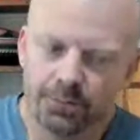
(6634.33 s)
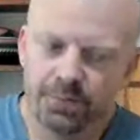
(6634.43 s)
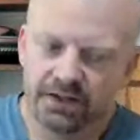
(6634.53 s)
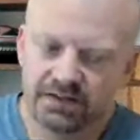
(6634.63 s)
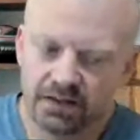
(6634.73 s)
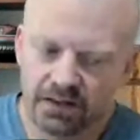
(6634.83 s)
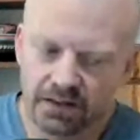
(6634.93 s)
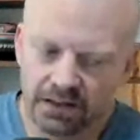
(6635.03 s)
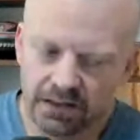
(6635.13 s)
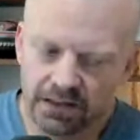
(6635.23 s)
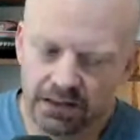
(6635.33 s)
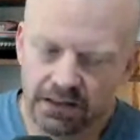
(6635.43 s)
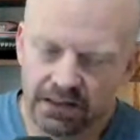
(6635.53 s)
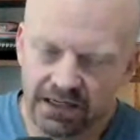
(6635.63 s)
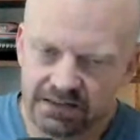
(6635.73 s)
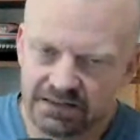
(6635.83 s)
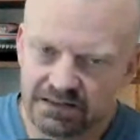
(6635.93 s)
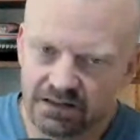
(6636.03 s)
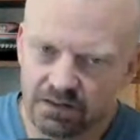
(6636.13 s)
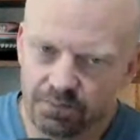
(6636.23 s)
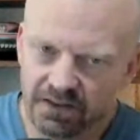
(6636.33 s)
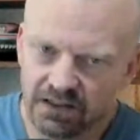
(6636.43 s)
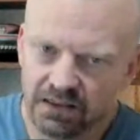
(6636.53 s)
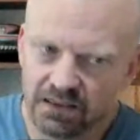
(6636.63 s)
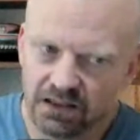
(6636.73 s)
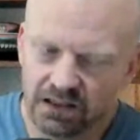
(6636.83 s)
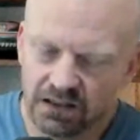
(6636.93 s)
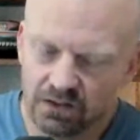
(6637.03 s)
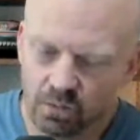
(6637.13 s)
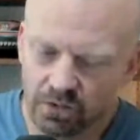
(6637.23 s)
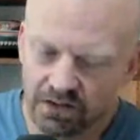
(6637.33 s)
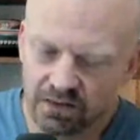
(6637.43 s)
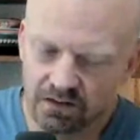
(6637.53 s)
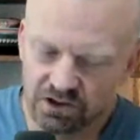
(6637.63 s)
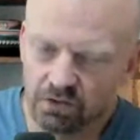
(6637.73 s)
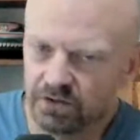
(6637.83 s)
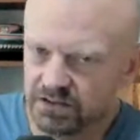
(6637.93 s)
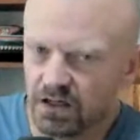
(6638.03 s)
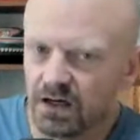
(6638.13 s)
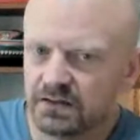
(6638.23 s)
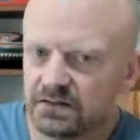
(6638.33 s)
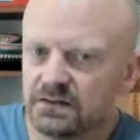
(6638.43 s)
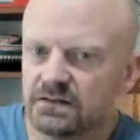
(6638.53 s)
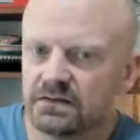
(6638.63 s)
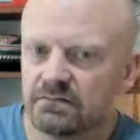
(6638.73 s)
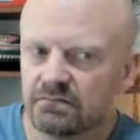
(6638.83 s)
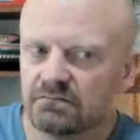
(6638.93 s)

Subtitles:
But that's the big thing with generally toxins